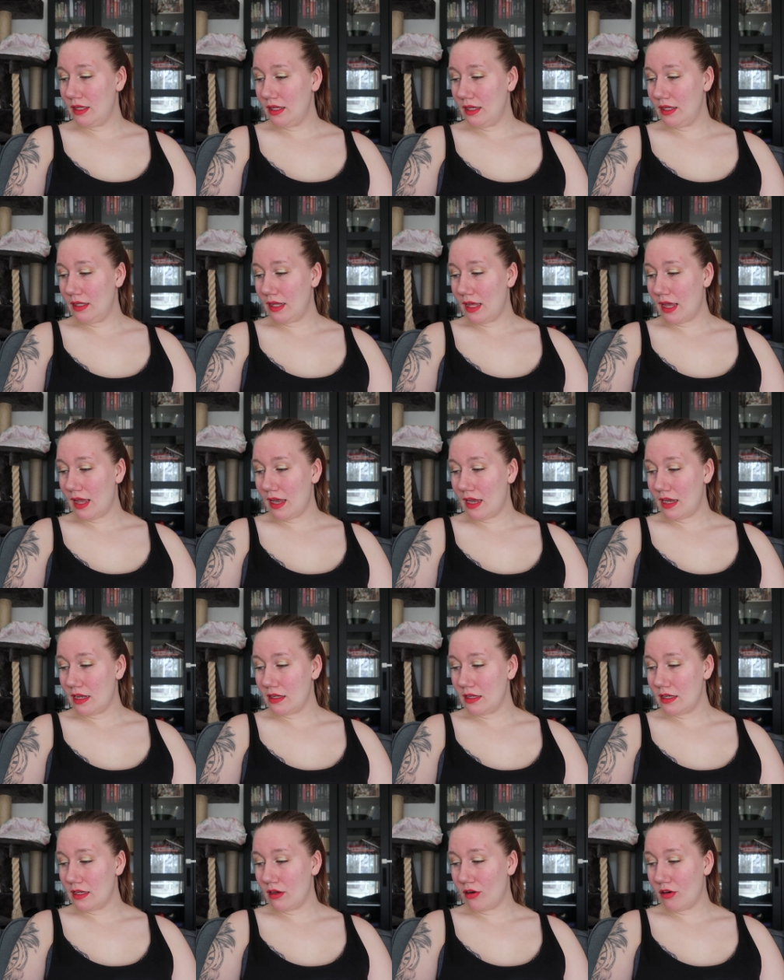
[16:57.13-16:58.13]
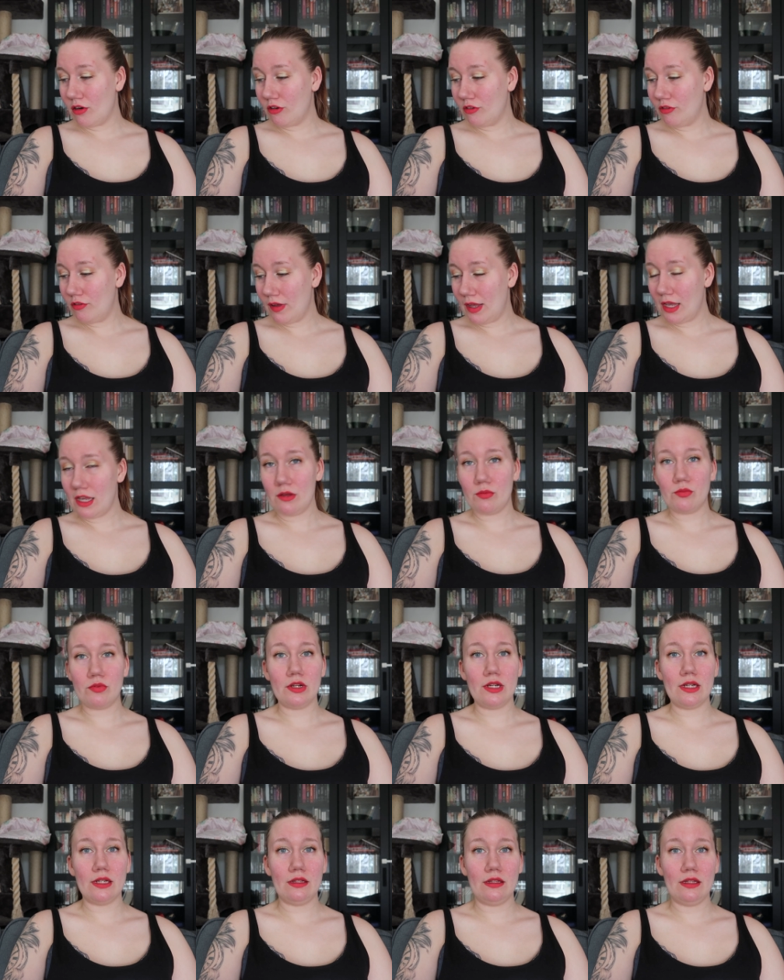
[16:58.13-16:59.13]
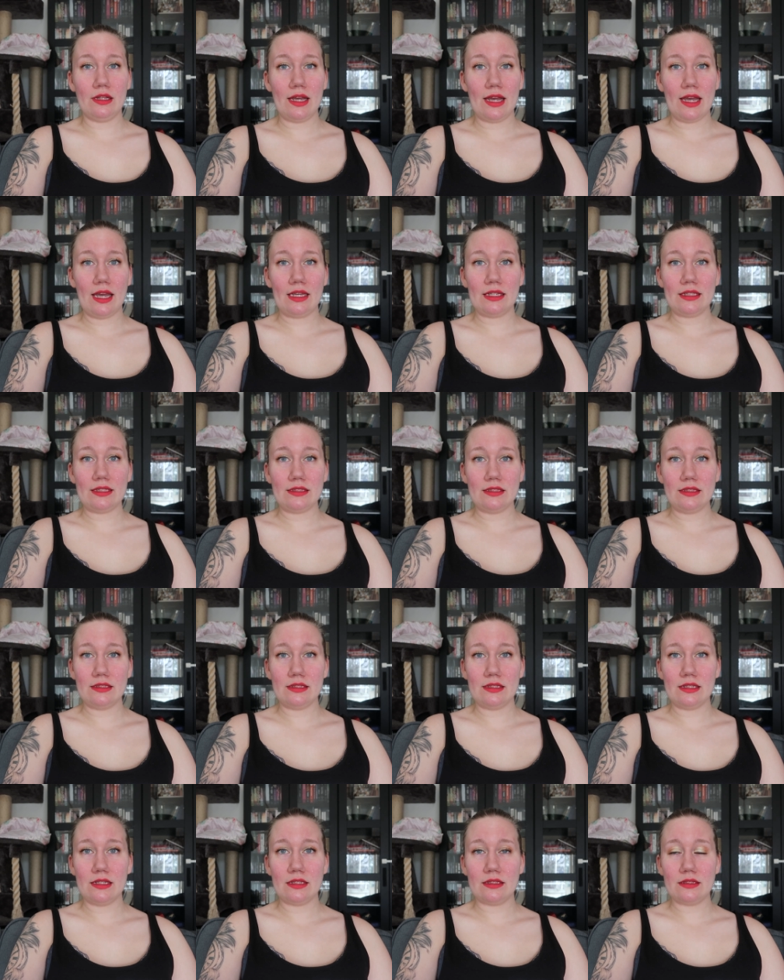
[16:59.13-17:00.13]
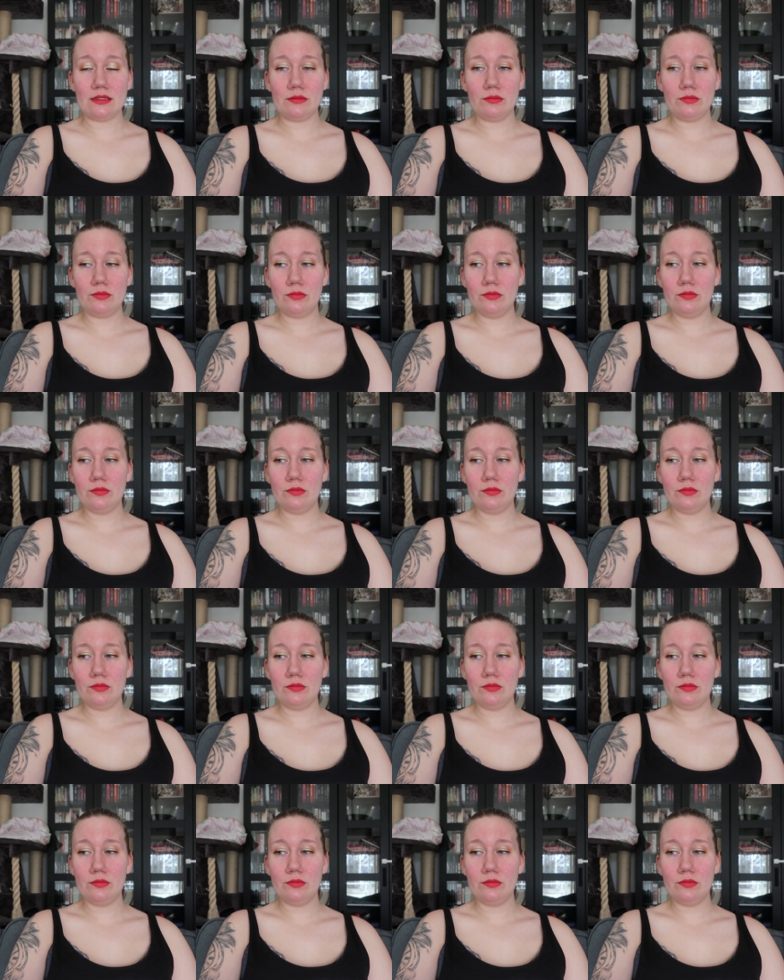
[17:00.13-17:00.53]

in the end of April and uh,